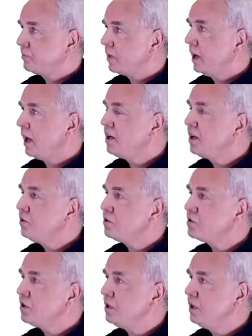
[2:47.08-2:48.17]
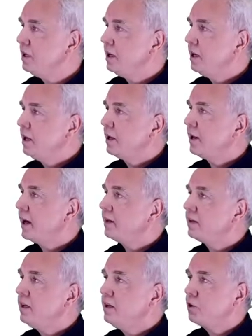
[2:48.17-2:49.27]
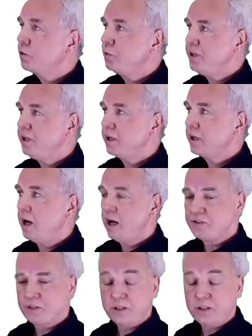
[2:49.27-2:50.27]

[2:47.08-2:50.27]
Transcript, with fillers: And here you see that in the greeting class,